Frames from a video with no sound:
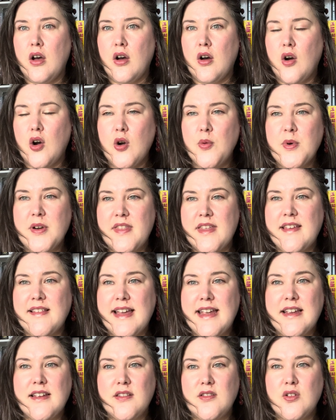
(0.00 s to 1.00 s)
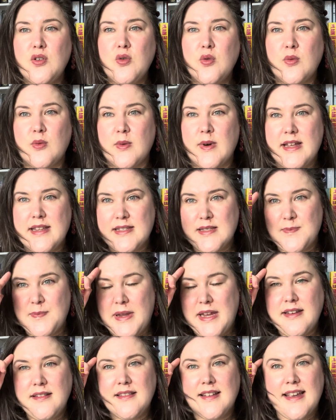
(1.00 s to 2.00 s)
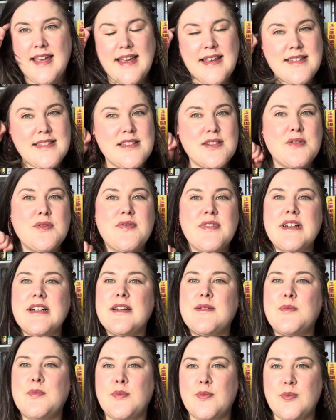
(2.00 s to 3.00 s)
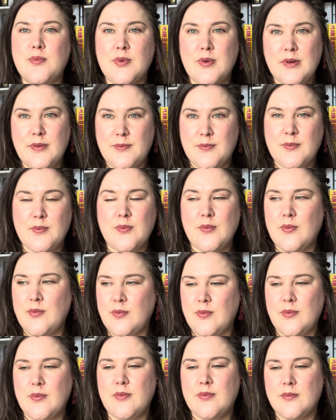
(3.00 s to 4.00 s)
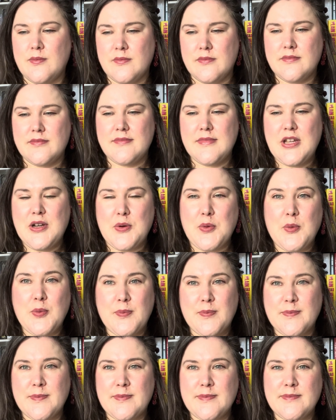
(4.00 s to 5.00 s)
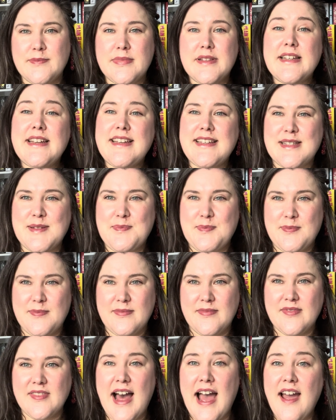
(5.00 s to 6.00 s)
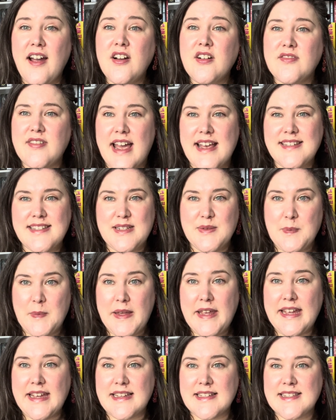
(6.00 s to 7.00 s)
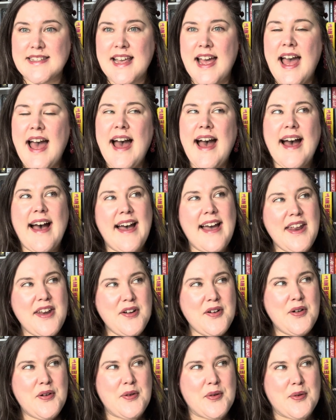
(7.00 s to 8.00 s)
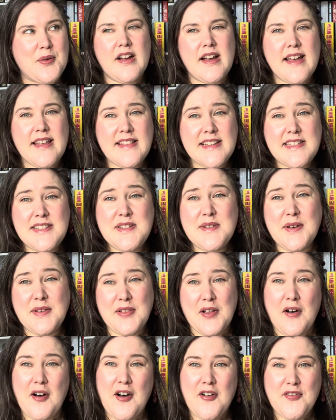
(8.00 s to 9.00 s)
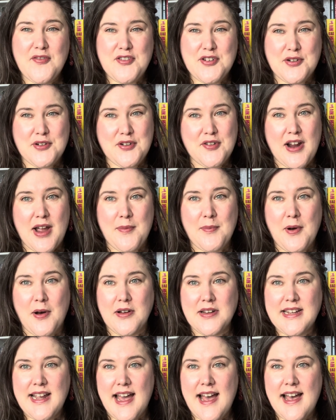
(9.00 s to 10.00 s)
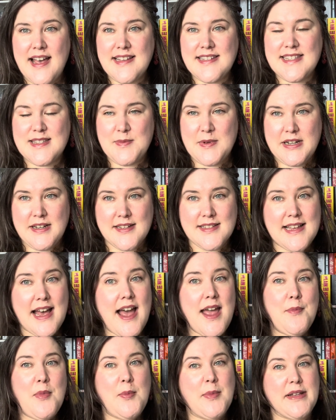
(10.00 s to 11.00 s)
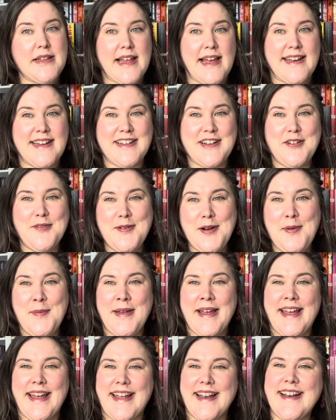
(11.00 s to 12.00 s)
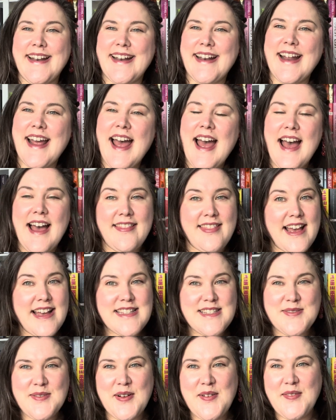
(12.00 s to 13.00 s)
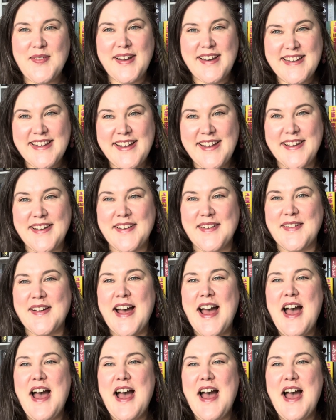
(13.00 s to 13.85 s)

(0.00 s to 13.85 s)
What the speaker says: Or were they like, no, it's been, the case is over, we're, you know, please let her rest in peace. I don't know. I listen to a lot of true crime podcasts because I am a millennial woman. That's what we do.